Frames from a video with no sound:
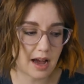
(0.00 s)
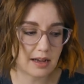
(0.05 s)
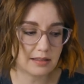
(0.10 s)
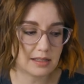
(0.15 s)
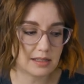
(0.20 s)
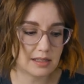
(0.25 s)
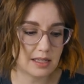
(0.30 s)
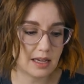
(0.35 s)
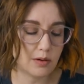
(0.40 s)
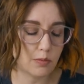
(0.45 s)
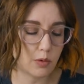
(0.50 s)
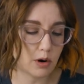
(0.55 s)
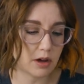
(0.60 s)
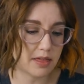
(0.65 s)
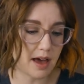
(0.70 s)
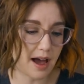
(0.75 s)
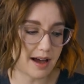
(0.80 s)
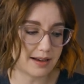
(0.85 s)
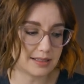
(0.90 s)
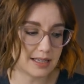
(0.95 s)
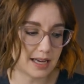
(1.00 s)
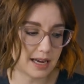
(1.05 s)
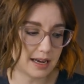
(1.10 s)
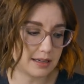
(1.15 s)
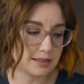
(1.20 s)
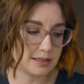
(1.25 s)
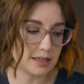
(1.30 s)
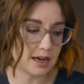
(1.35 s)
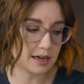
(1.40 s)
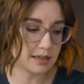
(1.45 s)
and see where that
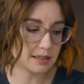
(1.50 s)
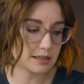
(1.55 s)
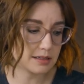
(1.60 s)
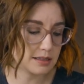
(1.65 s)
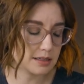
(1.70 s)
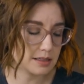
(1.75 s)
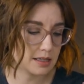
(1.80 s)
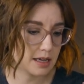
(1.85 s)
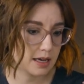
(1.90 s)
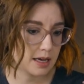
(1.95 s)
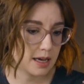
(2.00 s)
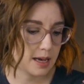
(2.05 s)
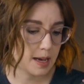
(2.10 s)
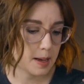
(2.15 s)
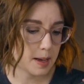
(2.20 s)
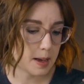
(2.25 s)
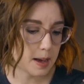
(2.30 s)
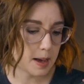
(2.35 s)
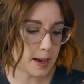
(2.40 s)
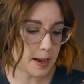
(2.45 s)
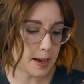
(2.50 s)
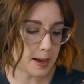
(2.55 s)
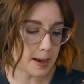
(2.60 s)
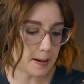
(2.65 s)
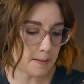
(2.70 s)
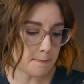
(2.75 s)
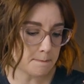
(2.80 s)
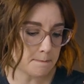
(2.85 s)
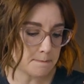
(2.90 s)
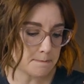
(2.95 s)
takes us.
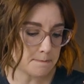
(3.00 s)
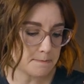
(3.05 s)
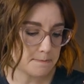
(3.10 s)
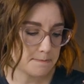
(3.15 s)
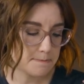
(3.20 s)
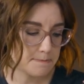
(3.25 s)
Um,